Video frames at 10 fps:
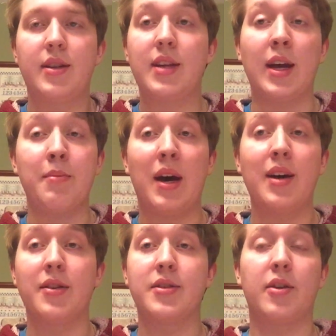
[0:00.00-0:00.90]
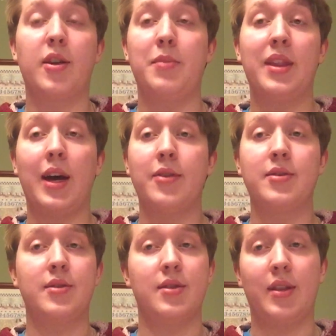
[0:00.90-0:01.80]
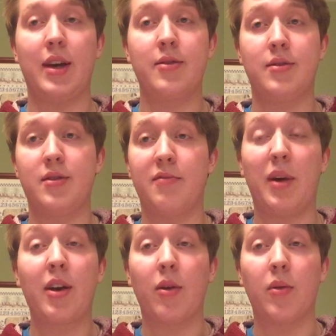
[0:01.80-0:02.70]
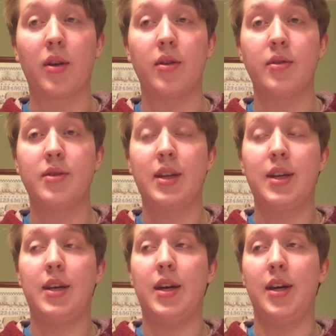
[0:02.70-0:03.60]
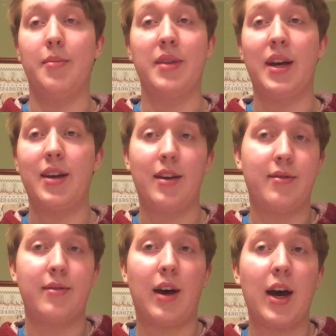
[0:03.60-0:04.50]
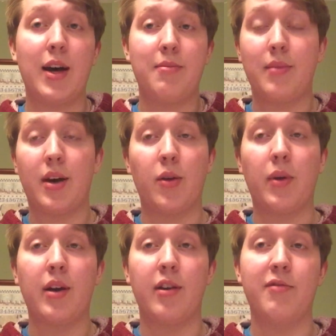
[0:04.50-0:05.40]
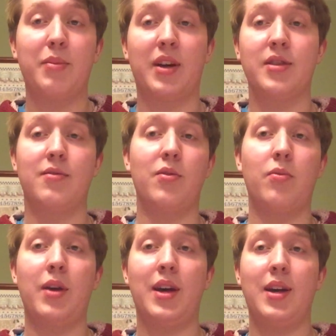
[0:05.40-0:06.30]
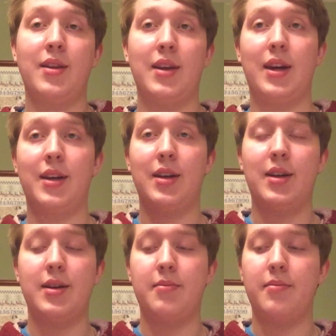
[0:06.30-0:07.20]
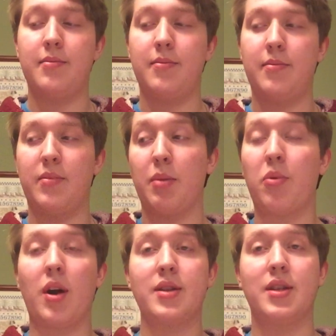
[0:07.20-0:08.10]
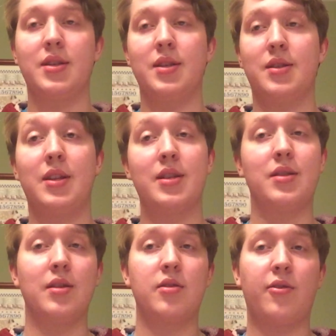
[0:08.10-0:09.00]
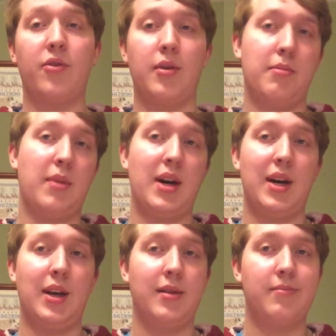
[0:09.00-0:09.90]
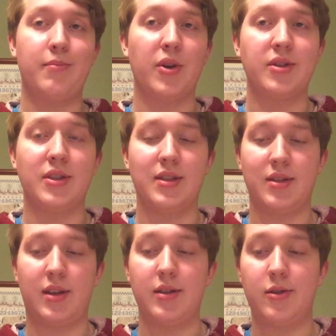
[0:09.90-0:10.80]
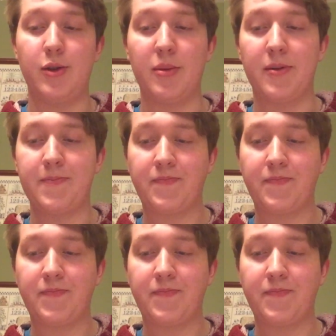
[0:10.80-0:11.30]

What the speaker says: 10 miles, there could be thousands and thousands of migrant workers that I am unaware of because of the way that the process is distanced from my purchases as a consumer.